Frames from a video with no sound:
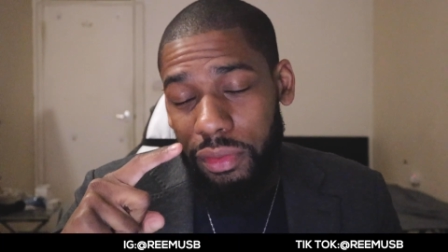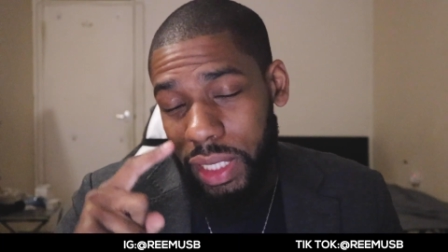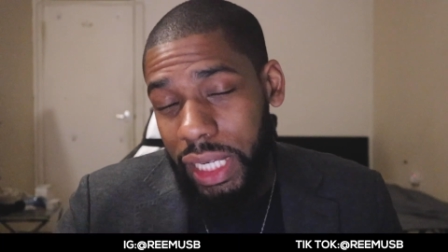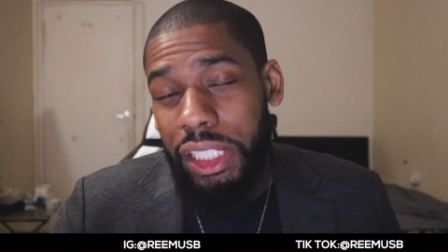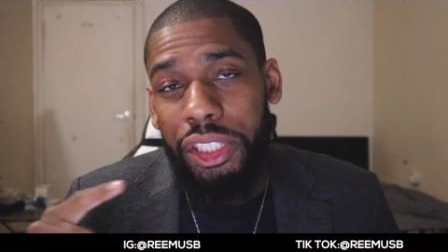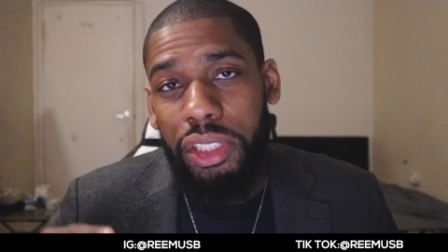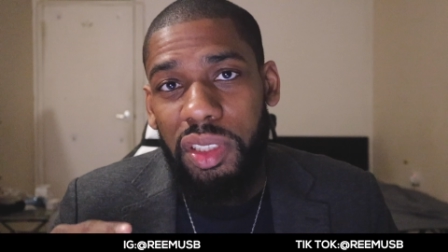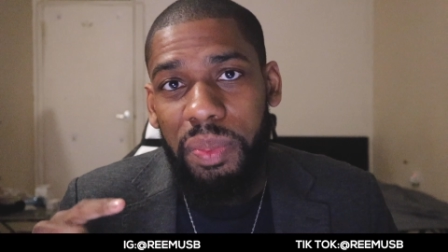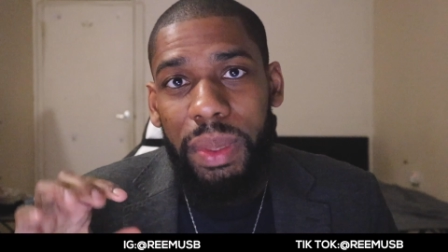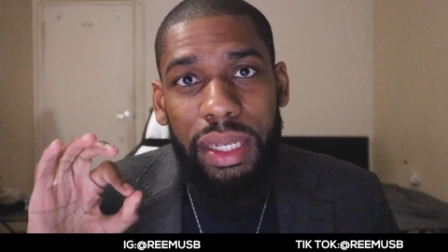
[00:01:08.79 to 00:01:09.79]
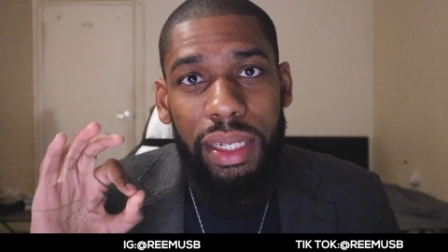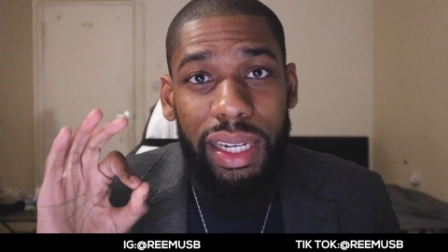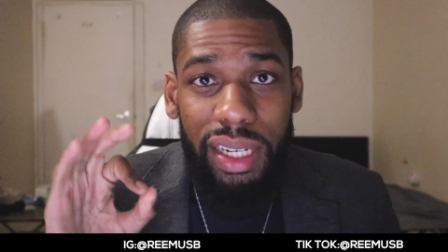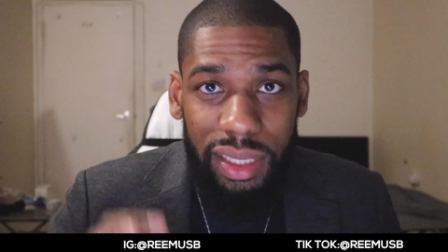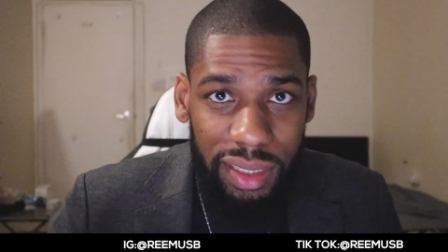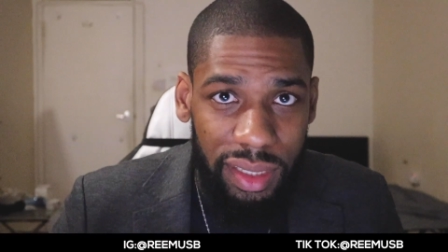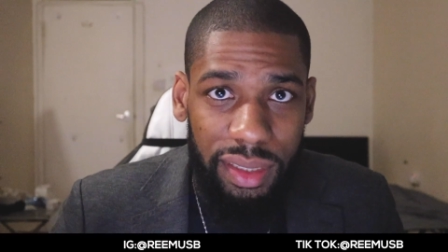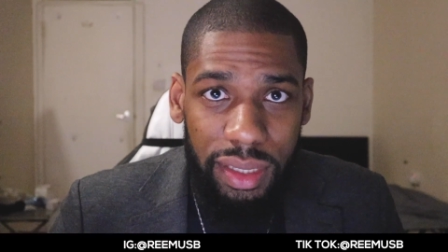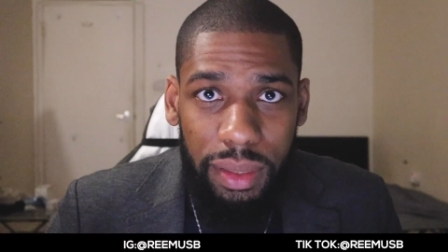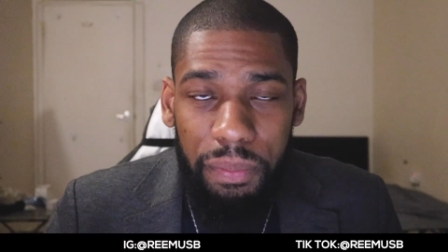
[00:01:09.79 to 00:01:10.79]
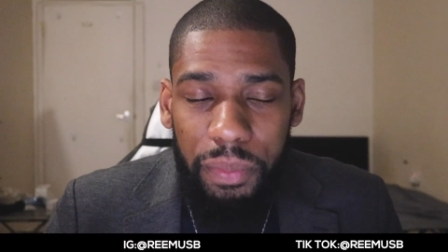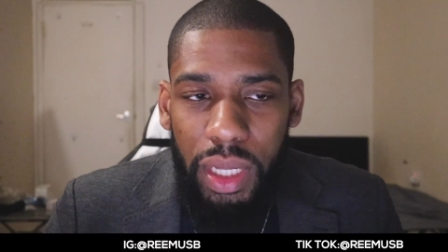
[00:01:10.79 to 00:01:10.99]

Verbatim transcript: relations being a necessity.